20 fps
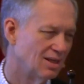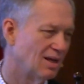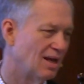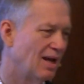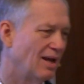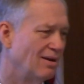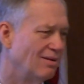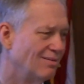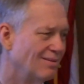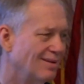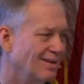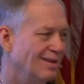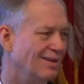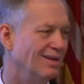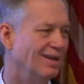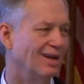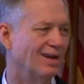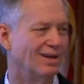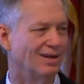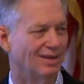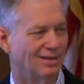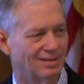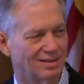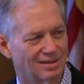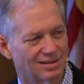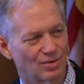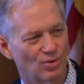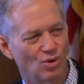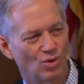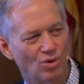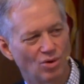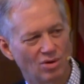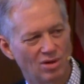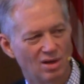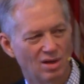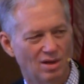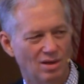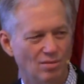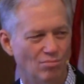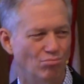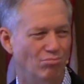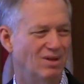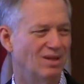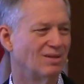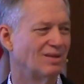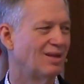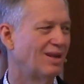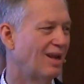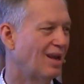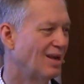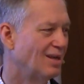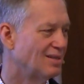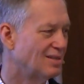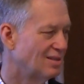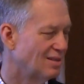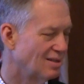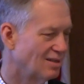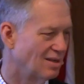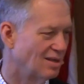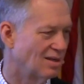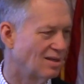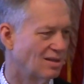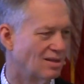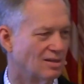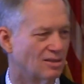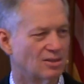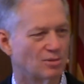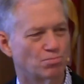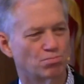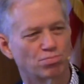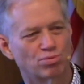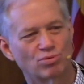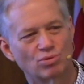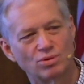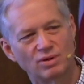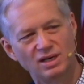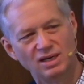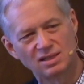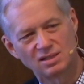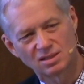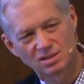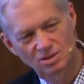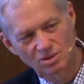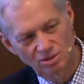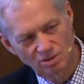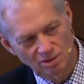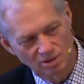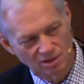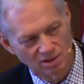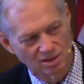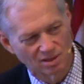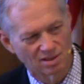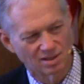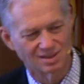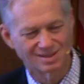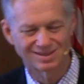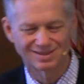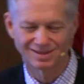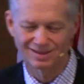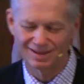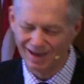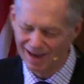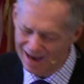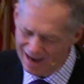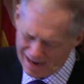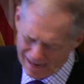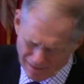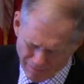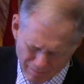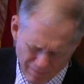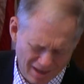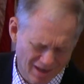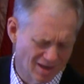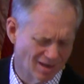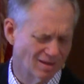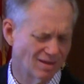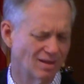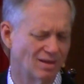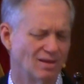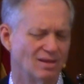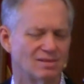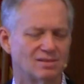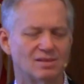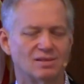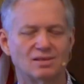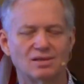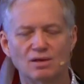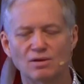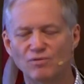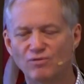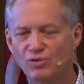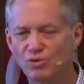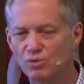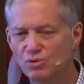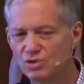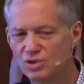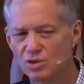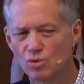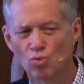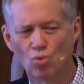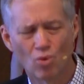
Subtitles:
I don't get it. This whole Melchizedek, this priesthood, this God-man thing, this is confusing.